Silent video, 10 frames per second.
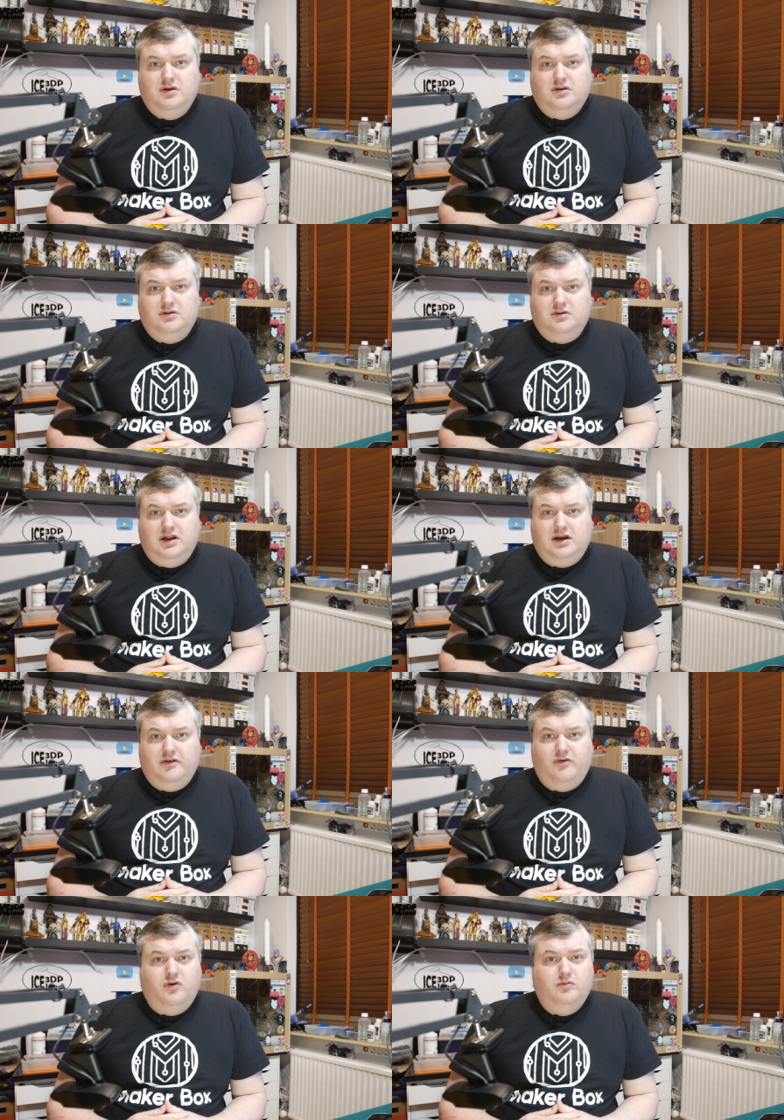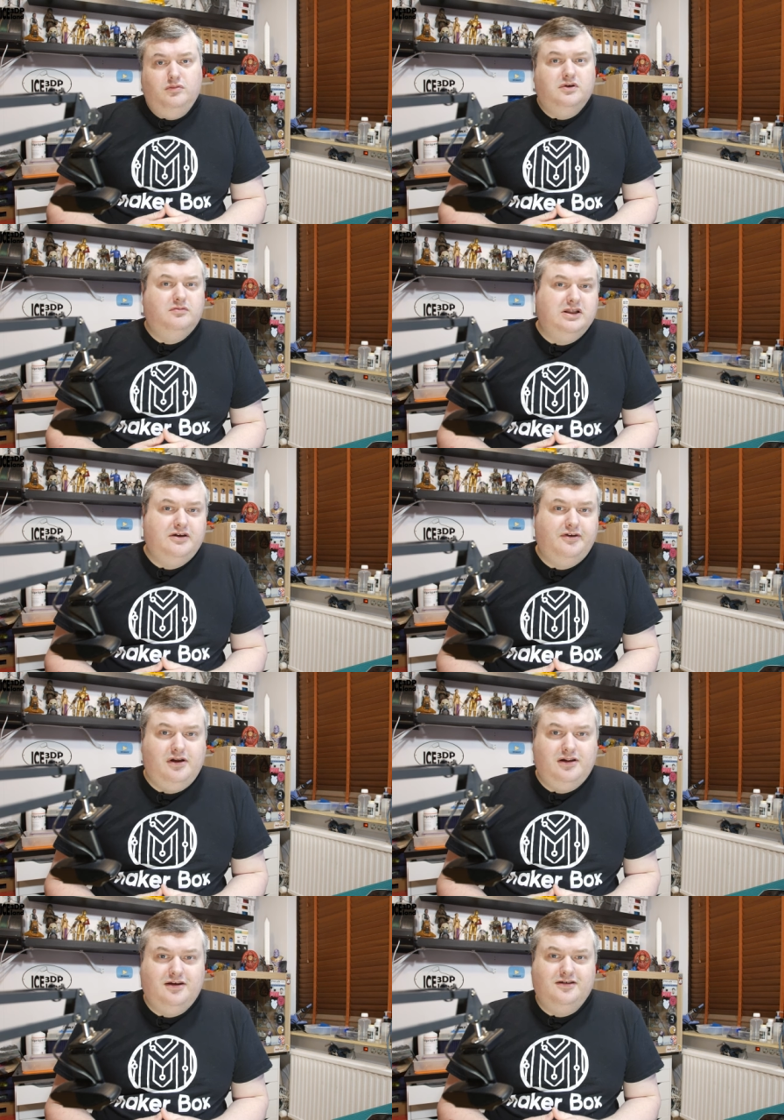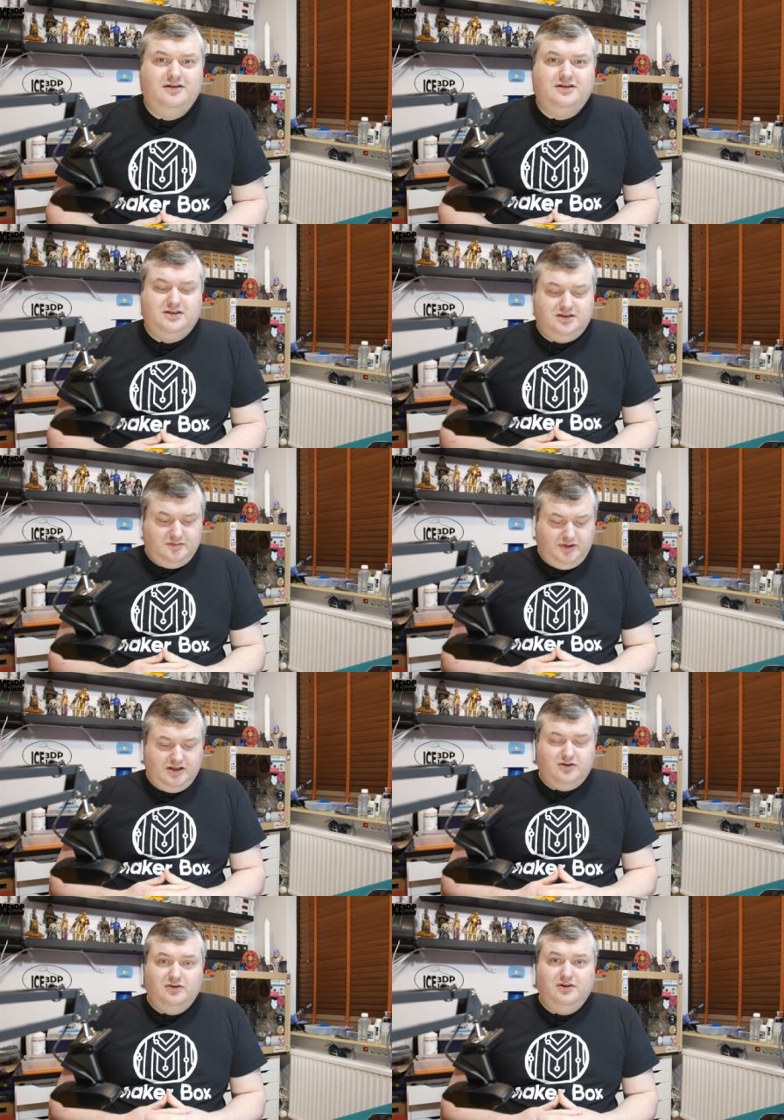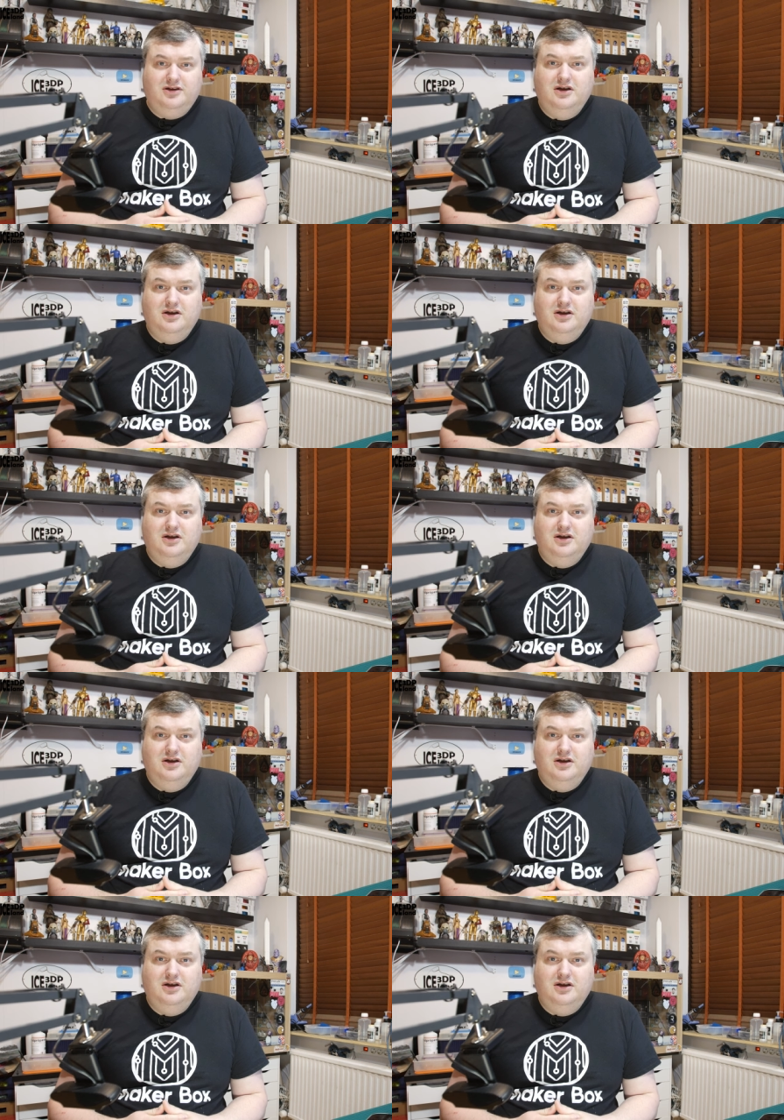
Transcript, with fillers: uh, like a foam material. It's pretty cool.